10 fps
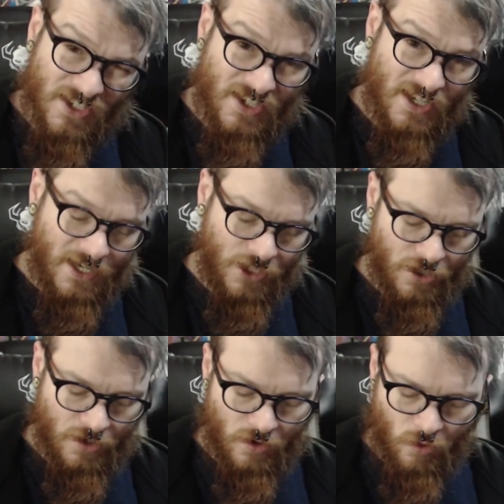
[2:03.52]

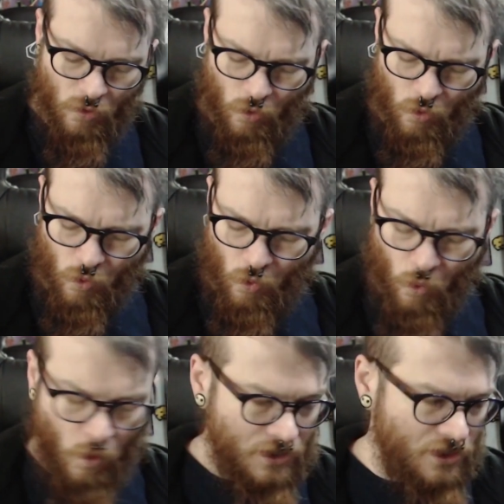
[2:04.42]
Edition
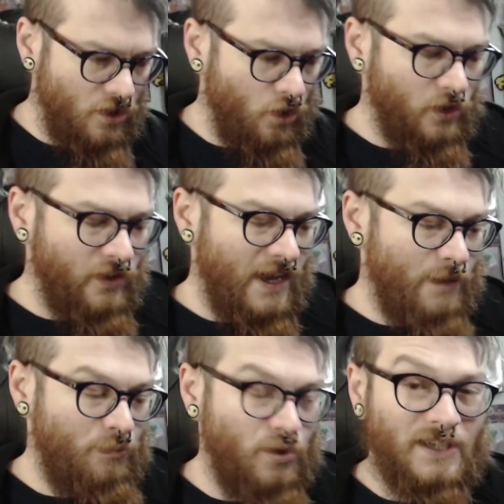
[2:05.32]
wasn't all that
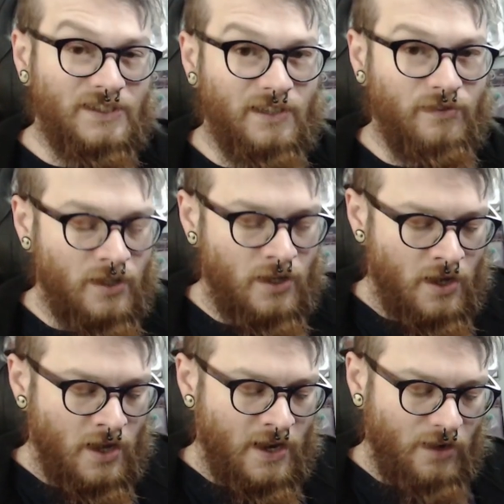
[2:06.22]
impressive.
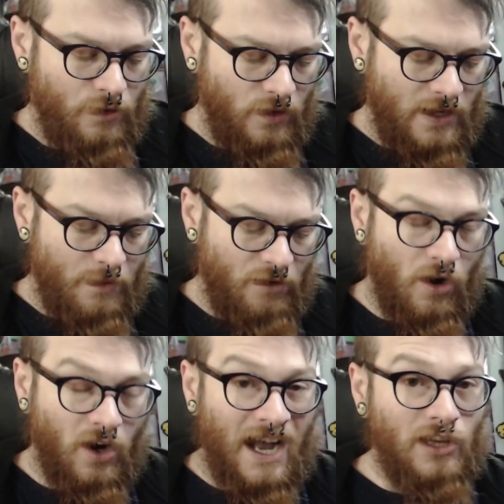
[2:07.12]
Now, don't get me
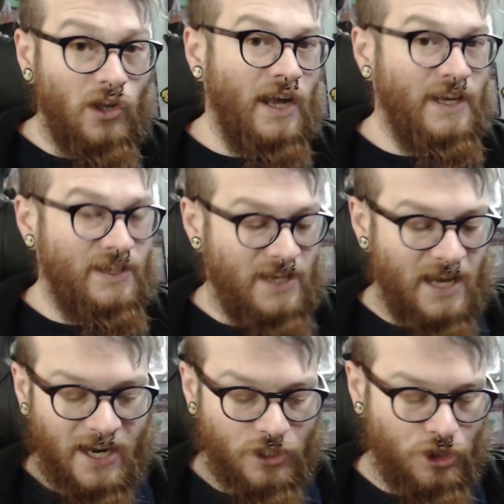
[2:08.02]
wrong, I liked it, I
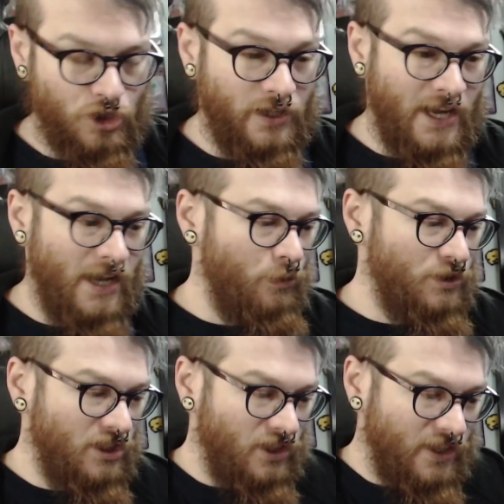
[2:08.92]
enjoyed it. It was a
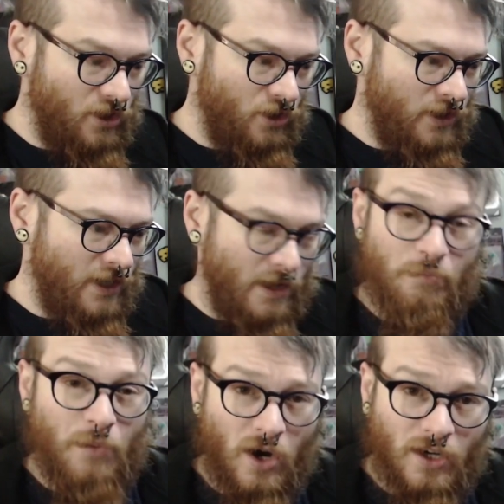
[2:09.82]
little
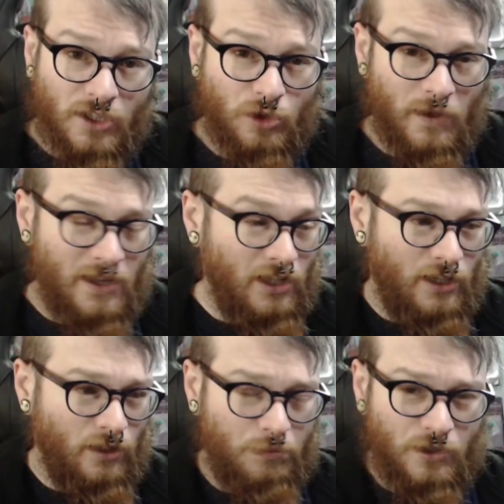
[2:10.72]
box with a
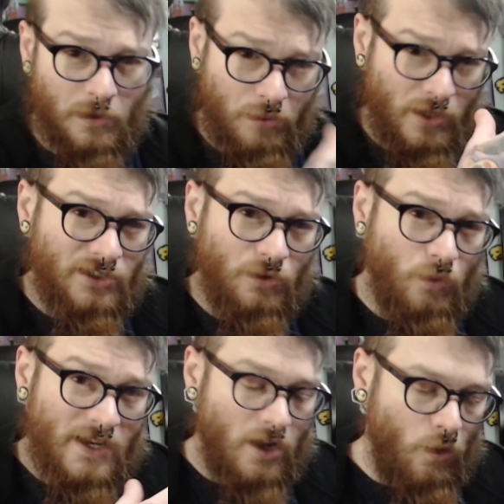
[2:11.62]
little sort of prison
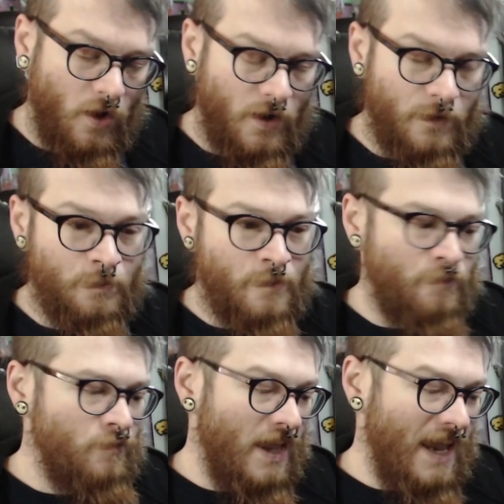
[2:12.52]
window on,
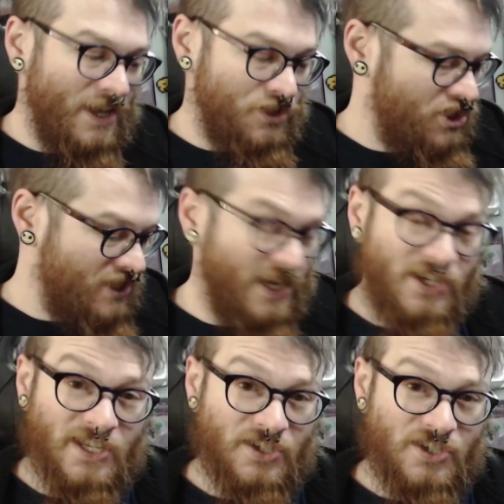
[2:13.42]
it had 6
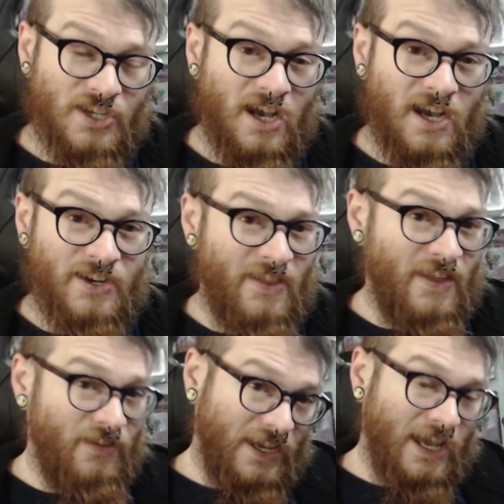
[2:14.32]
inside, and then
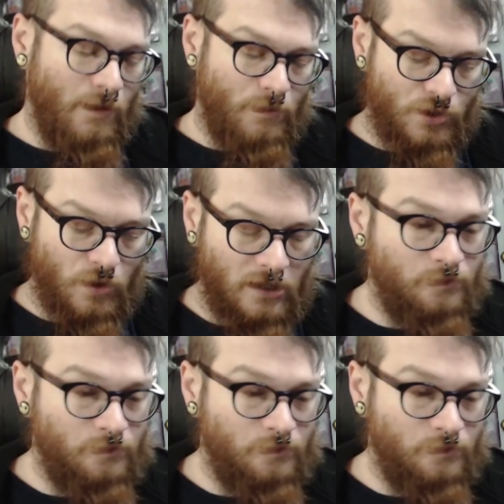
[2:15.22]
the game as well.